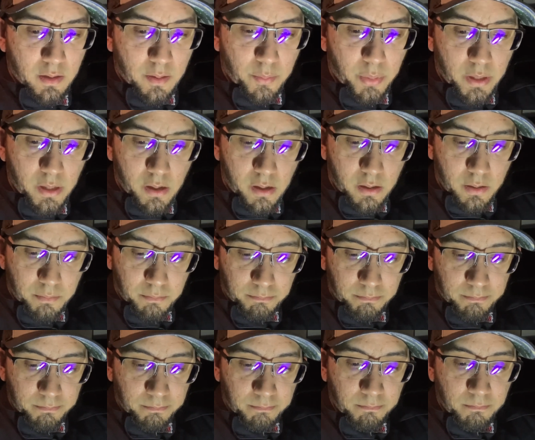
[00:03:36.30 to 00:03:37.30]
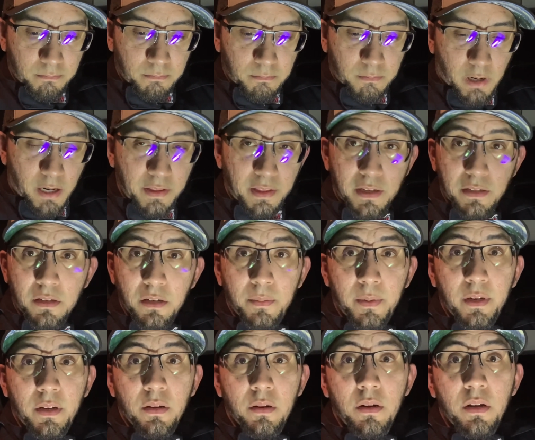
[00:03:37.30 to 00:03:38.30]
But I think that's going to
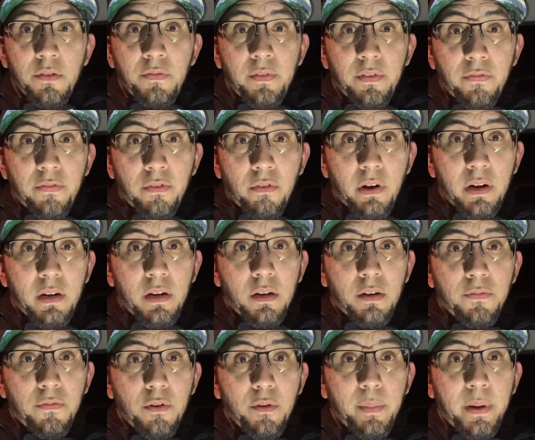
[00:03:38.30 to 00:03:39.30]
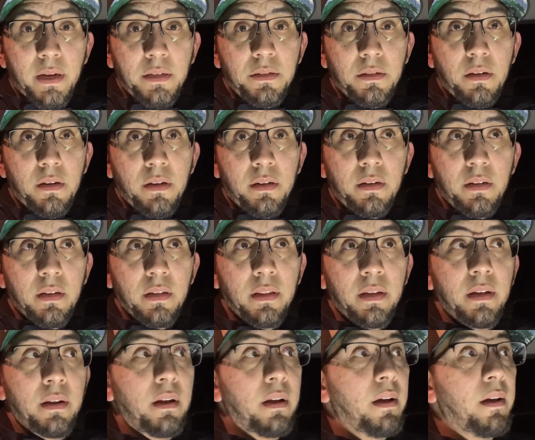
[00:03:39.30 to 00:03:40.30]
be good enough for right now for a baseline. And
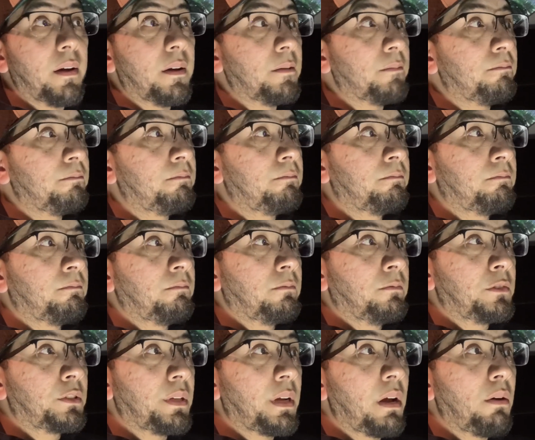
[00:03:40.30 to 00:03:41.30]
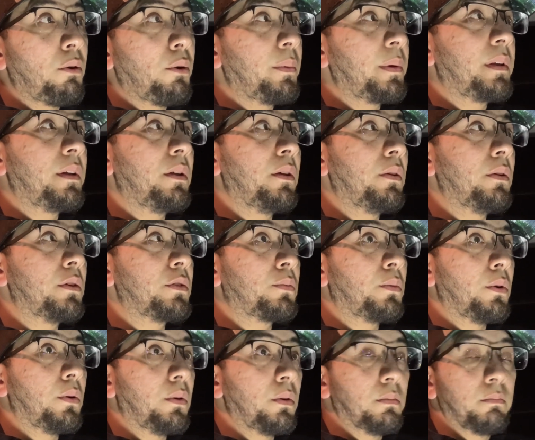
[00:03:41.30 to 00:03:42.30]
then so now what we can do is
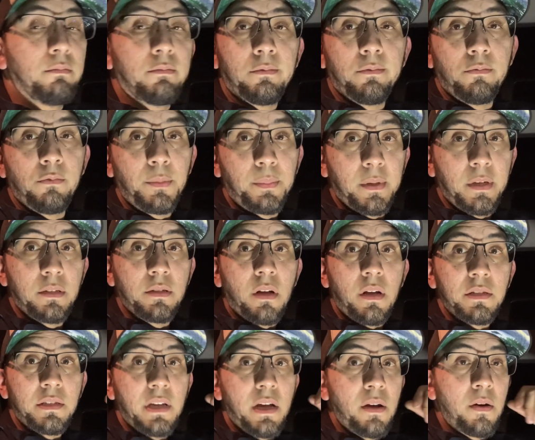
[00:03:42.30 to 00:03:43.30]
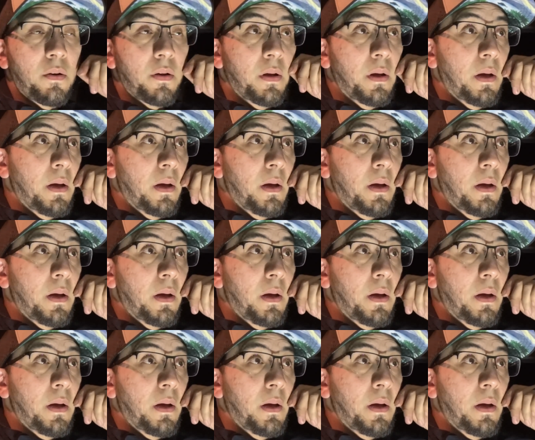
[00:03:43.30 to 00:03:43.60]
we'll rip the exhaust out,